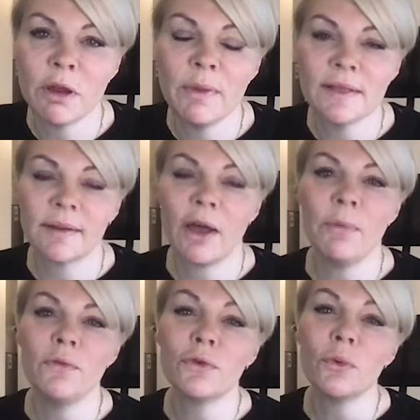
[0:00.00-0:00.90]
but there's a
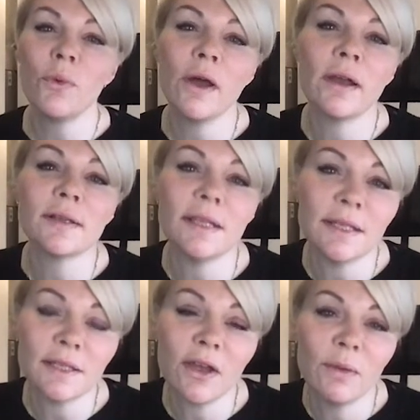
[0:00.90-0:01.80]
couple of quirks in
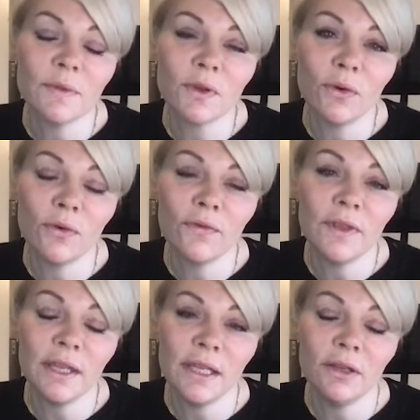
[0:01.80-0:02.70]
terms of the